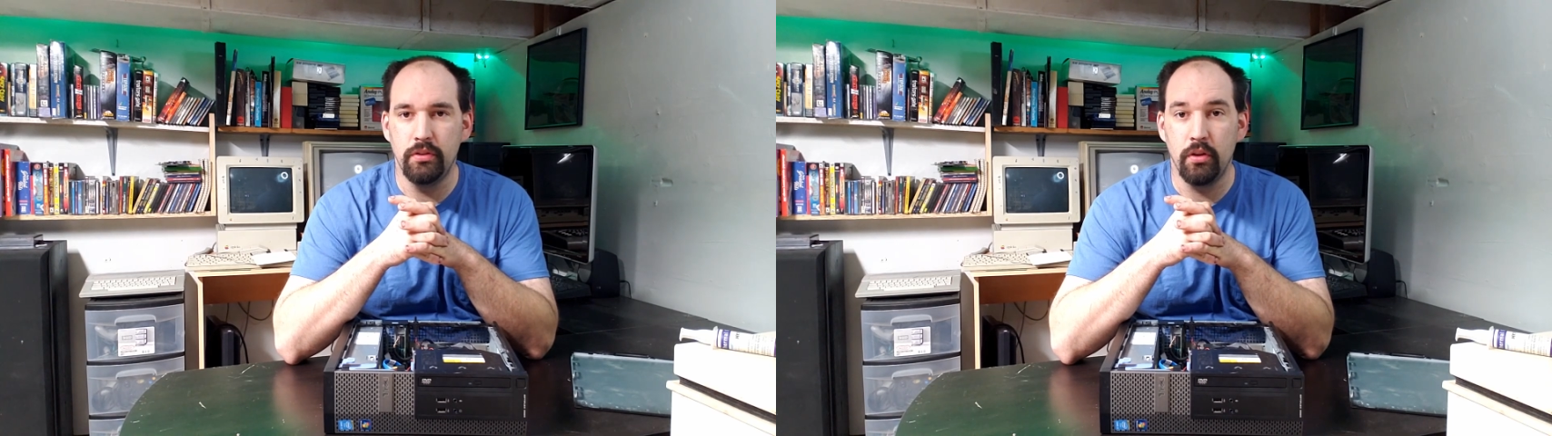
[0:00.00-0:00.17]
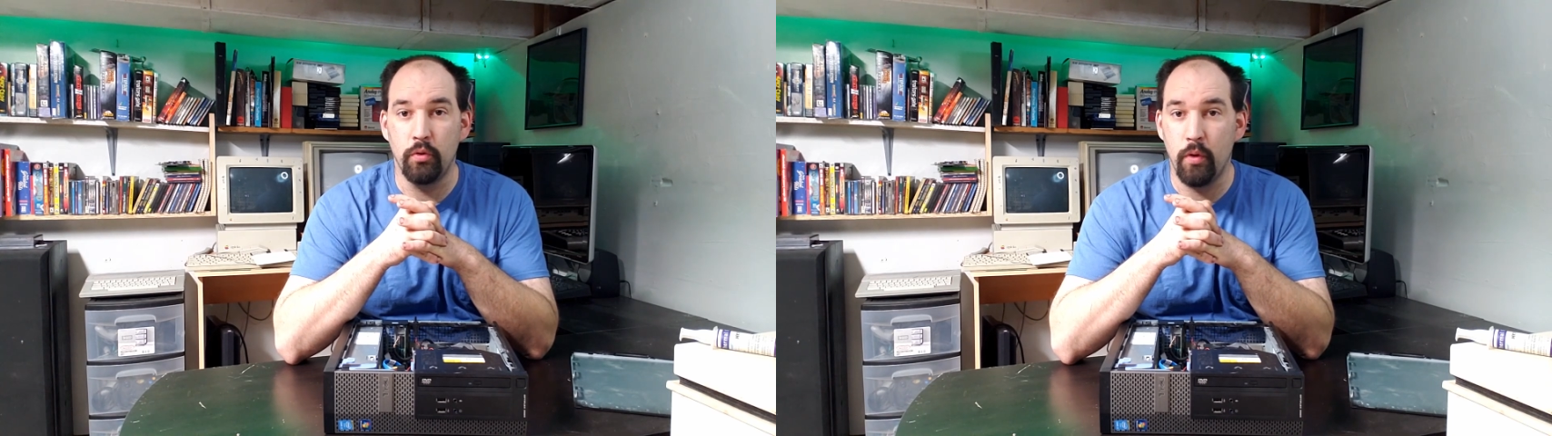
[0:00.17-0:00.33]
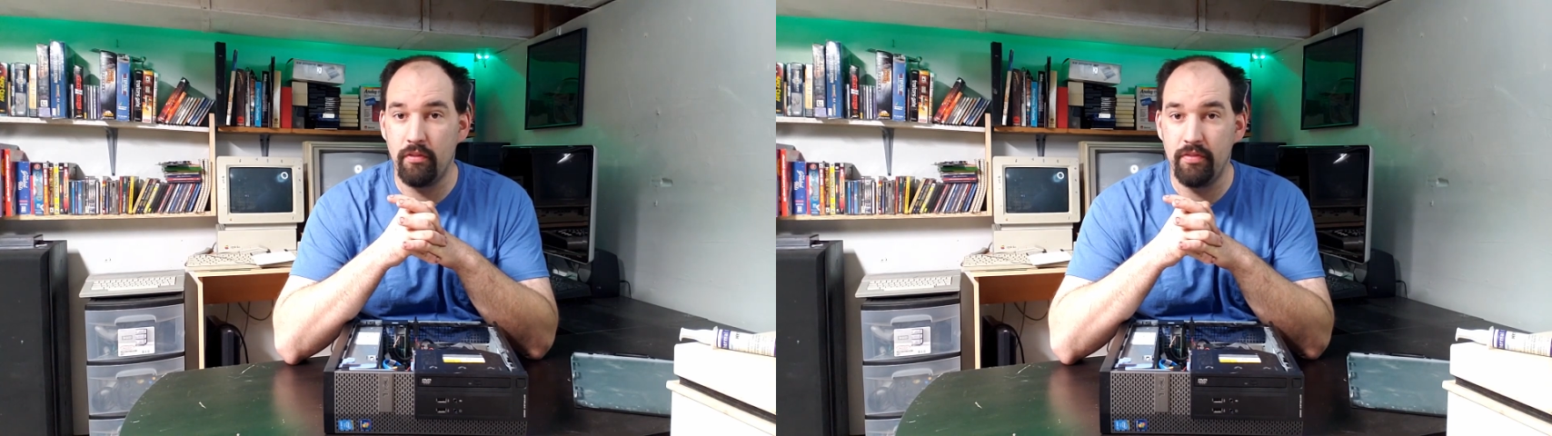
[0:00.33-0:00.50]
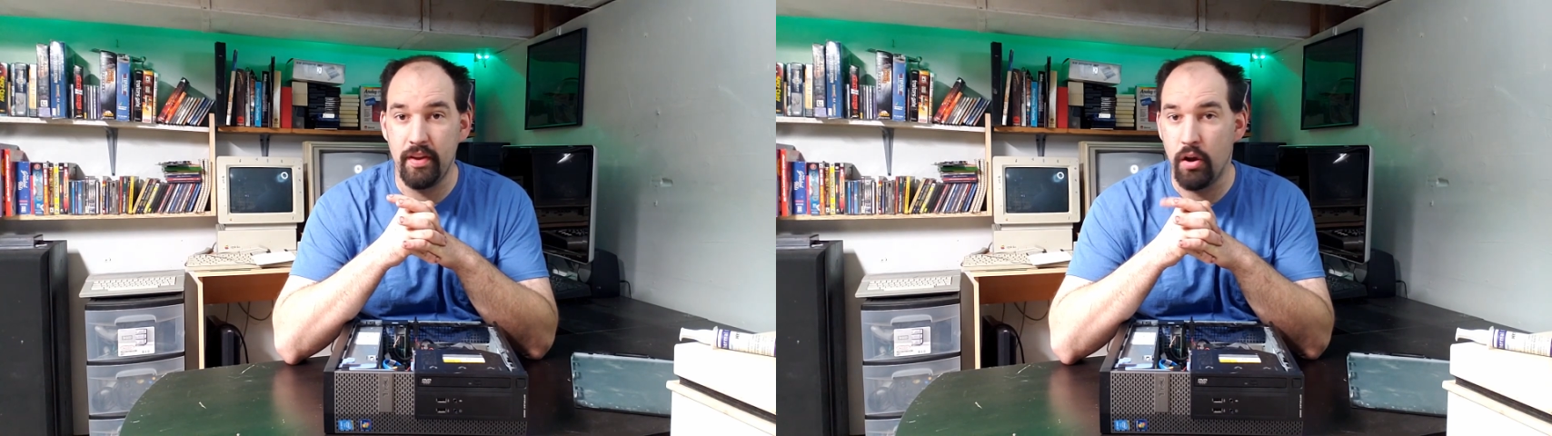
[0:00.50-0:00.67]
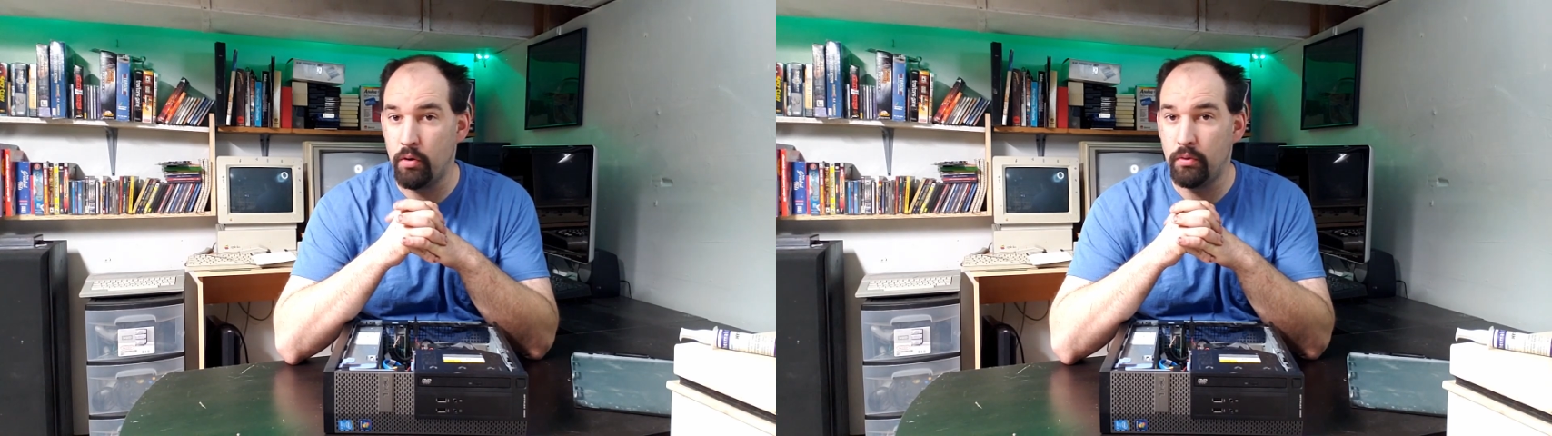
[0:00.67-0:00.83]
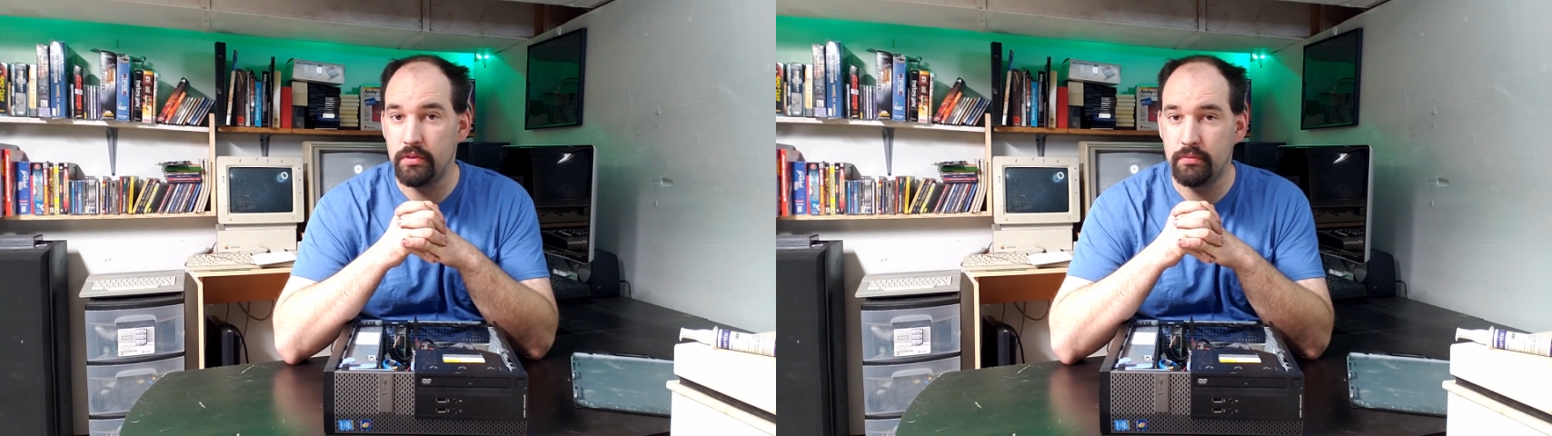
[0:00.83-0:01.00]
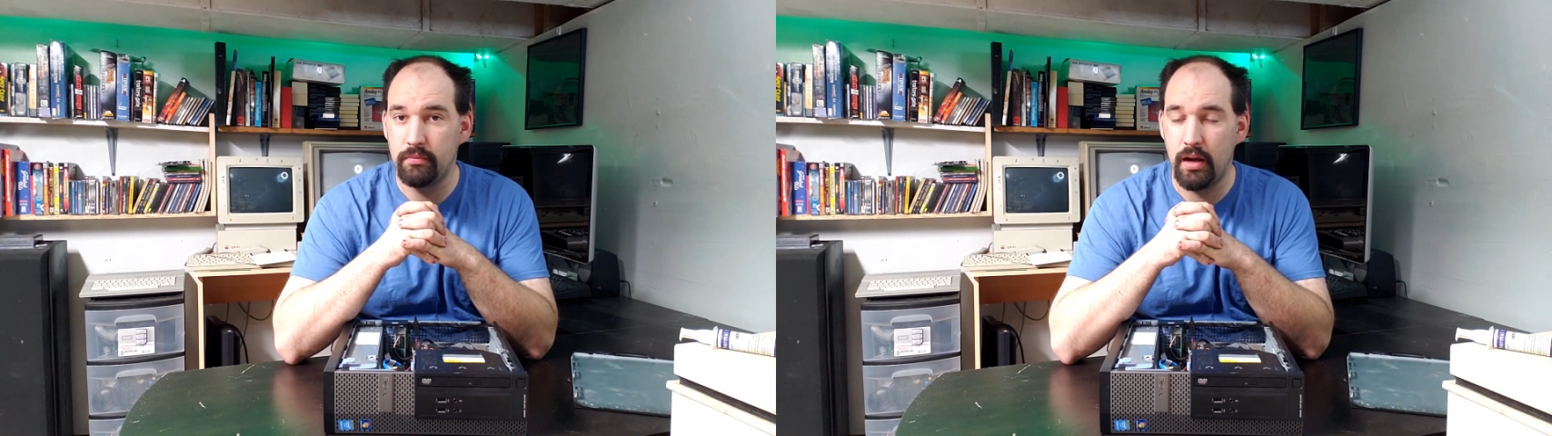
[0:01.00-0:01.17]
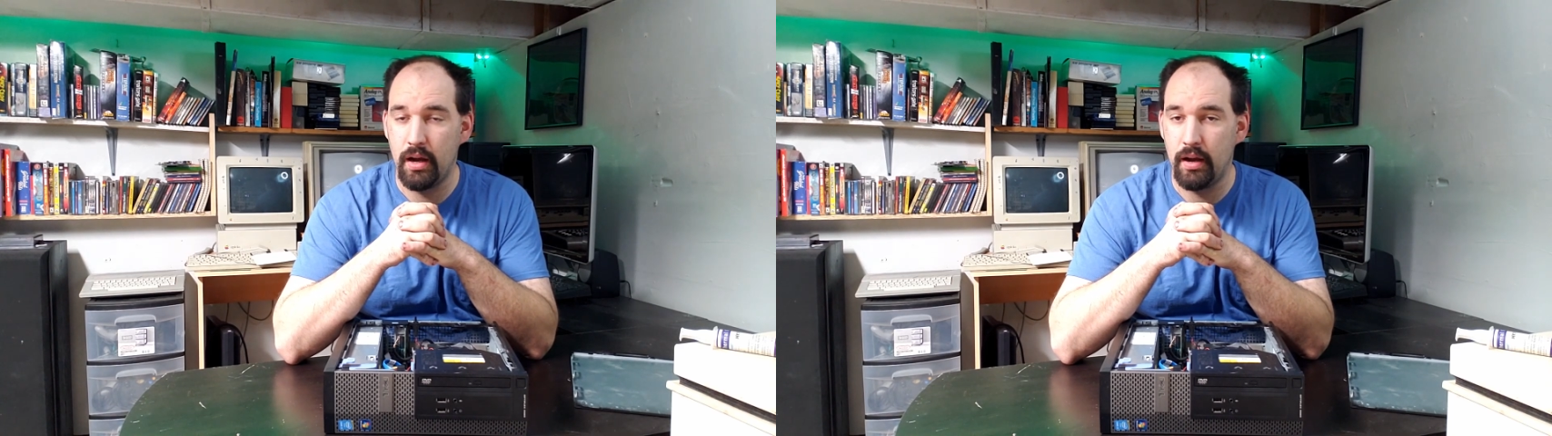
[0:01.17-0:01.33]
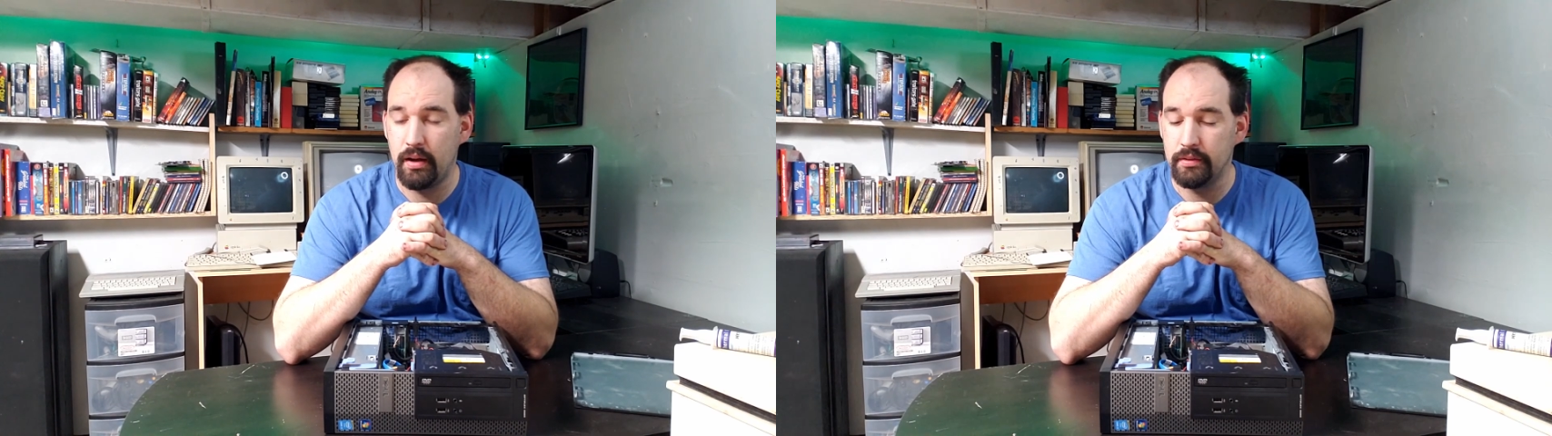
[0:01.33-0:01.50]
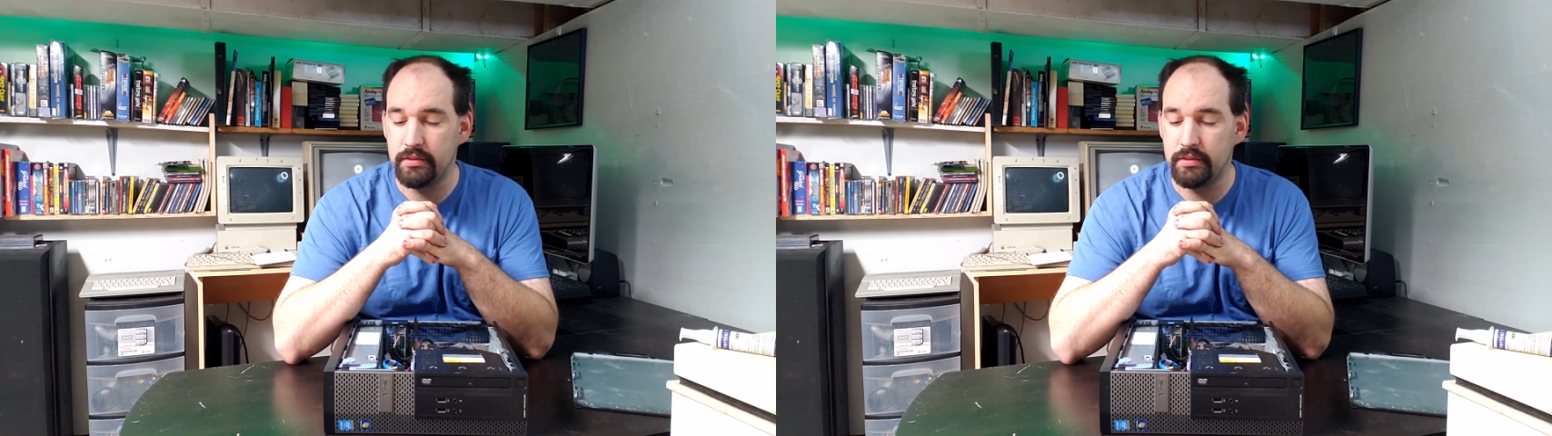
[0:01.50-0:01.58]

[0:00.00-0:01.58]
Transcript: the 12VO